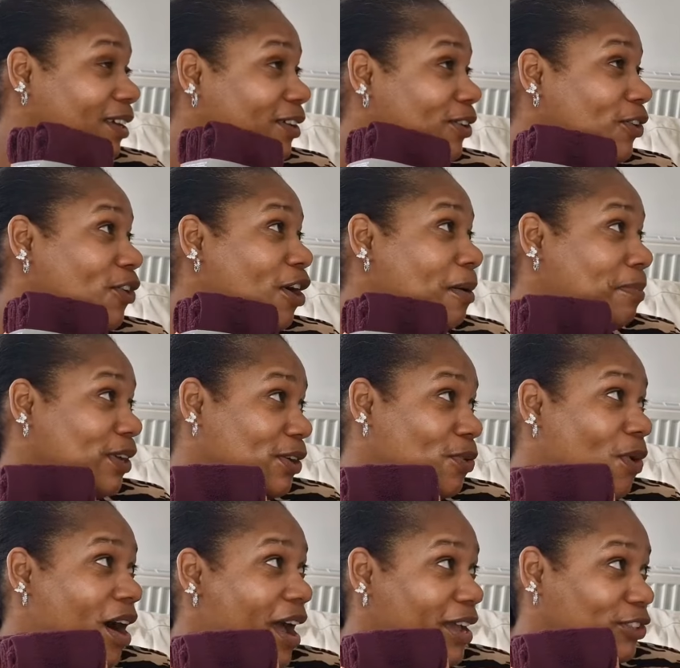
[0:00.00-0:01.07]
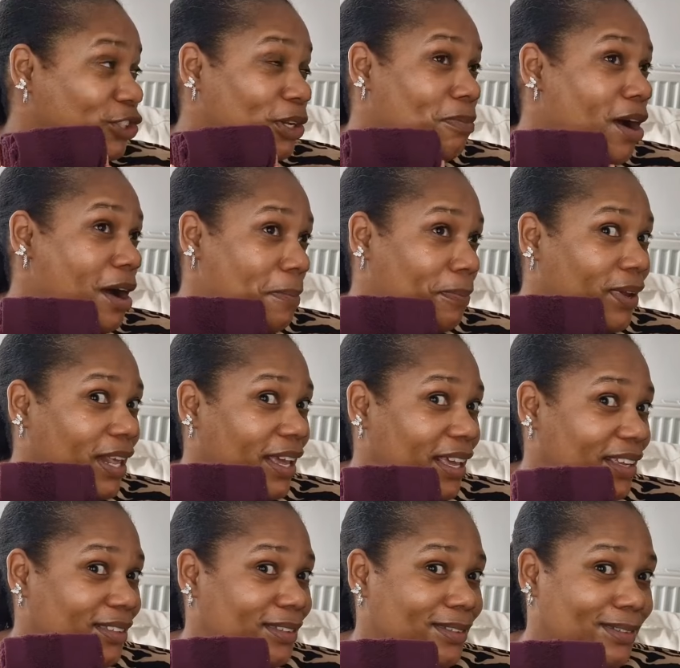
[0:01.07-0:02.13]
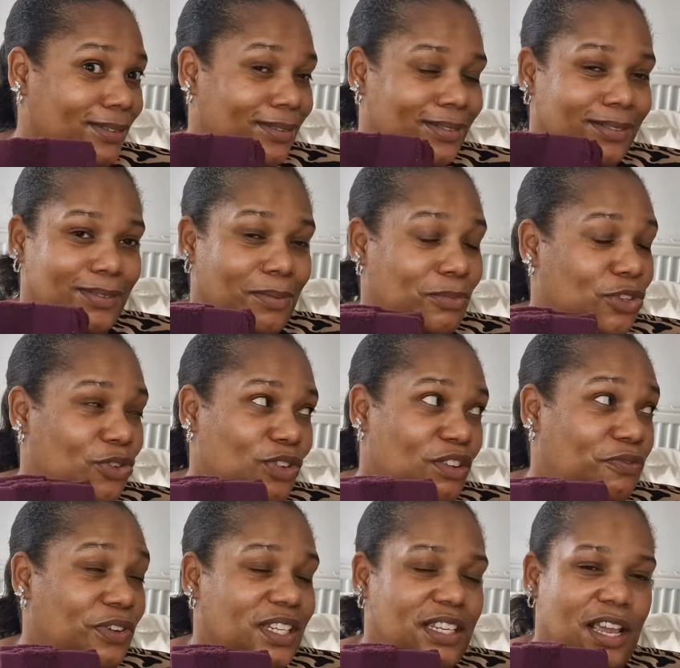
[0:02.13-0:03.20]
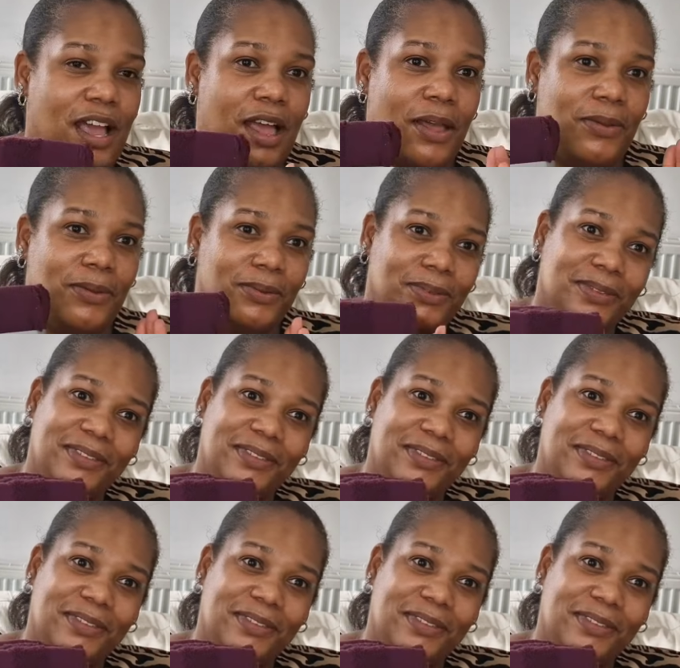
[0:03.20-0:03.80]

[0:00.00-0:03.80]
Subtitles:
you've got to be quiet, Jamal, please. I'm doing a video.